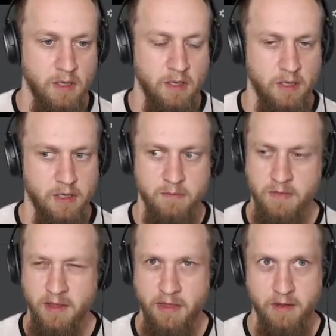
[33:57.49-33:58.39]
I
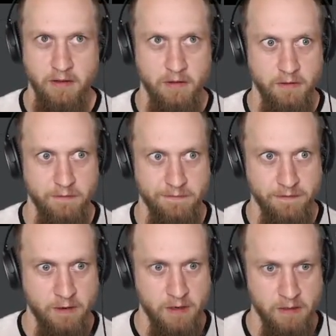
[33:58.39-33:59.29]
think
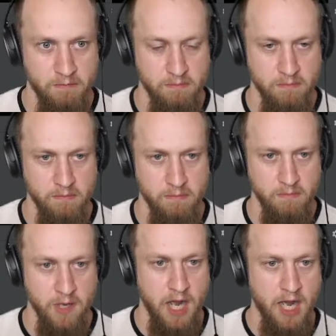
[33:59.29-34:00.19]
4
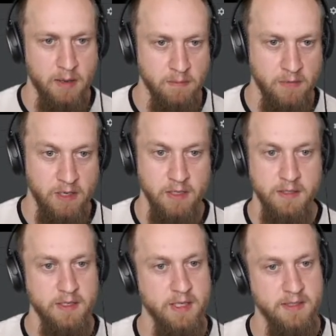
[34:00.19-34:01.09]
ARM and
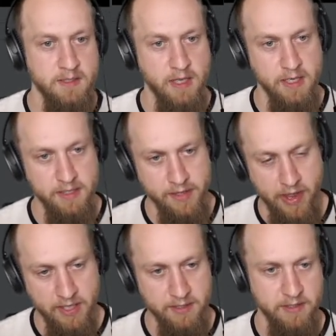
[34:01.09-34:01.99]

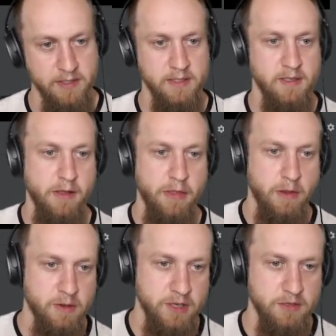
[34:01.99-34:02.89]
x86, and then a
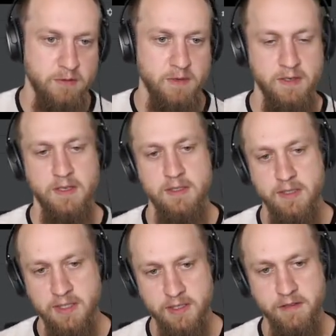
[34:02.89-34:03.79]
32-bit and a
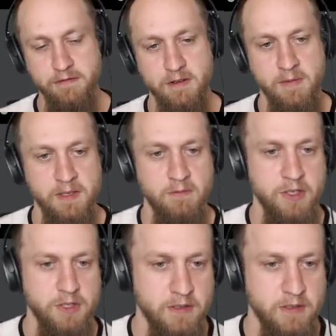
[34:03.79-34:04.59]
64-bit version of